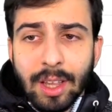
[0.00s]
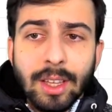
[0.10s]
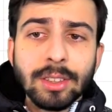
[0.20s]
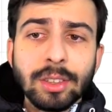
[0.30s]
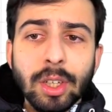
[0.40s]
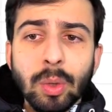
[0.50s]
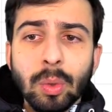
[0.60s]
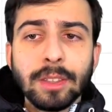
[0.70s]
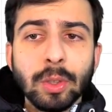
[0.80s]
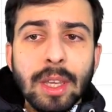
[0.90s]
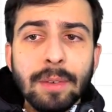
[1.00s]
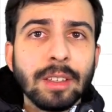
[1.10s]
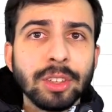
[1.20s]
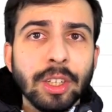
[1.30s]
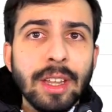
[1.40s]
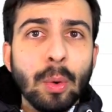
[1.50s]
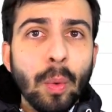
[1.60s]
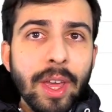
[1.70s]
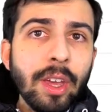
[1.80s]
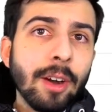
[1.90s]
So, to give John a
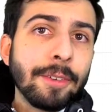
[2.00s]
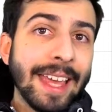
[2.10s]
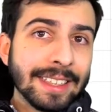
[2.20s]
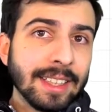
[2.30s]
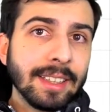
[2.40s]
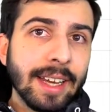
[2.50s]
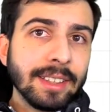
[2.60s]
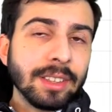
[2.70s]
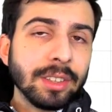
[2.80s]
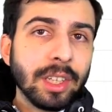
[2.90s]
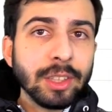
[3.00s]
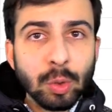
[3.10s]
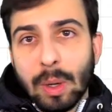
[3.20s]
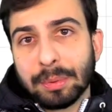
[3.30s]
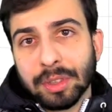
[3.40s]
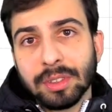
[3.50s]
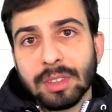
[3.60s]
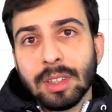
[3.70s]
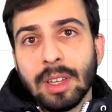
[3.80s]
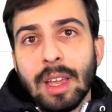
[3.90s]
way of casting light, there are 2 options.
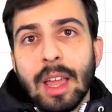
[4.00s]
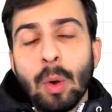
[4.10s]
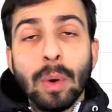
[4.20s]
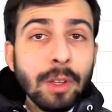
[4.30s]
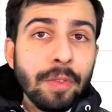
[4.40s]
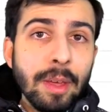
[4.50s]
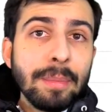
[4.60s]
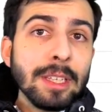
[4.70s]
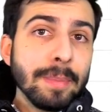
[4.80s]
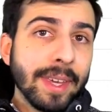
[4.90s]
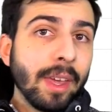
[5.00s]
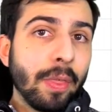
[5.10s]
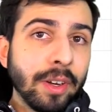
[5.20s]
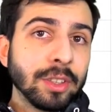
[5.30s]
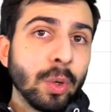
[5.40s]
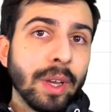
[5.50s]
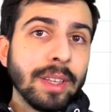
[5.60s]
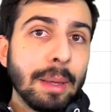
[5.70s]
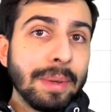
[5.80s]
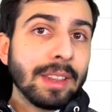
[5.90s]
One of them is making their token
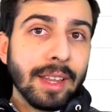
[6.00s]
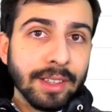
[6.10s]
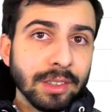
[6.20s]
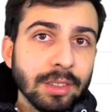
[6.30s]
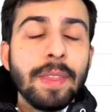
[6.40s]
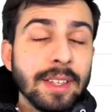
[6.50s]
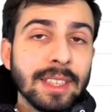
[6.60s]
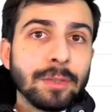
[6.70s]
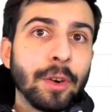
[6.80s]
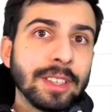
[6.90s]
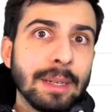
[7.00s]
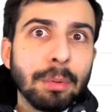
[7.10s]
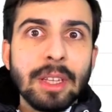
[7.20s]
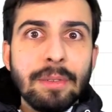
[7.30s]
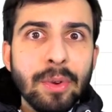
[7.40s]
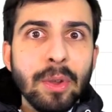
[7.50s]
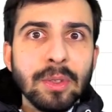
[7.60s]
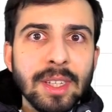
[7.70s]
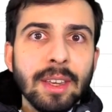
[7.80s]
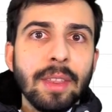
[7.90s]
emit light. This is, for example, if they're
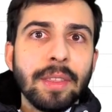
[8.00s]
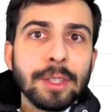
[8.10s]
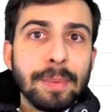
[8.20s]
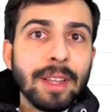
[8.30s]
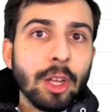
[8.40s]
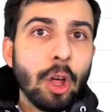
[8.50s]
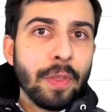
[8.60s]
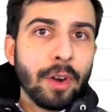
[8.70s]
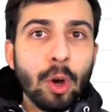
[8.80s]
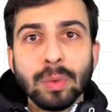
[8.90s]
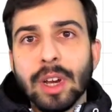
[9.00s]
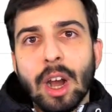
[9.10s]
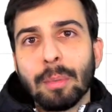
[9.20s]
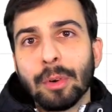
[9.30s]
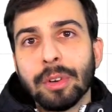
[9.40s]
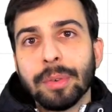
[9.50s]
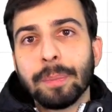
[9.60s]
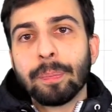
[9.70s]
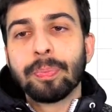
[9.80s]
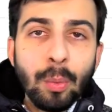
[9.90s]
using the spell on their own armor.
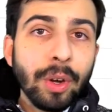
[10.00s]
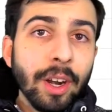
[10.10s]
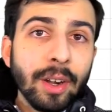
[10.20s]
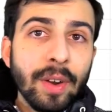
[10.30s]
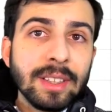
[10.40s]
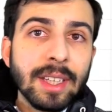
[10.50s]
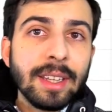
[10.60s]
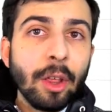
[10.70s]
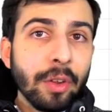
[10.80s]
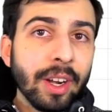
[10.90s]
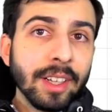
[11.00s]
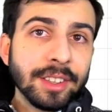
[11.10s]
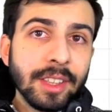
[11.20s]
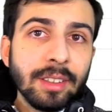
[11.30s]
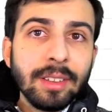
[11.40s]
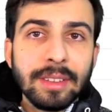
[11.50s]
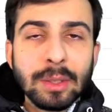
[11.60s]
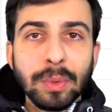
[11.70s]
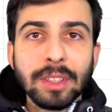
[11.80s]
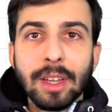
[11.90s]
We're gonna create another character. This
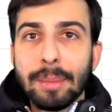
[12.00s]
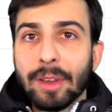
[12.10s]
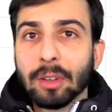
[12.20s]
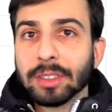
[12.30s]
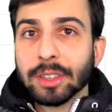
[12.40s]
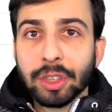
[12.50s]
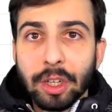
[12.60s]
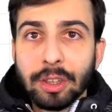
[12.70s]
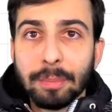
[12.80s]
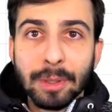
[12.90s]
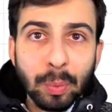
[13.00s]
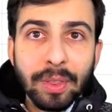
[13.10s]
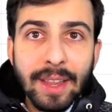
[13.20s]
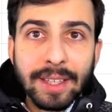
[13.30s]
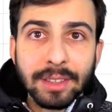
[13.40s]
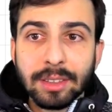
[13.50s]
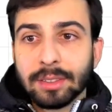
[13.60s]
one is gonna be called John, but with light.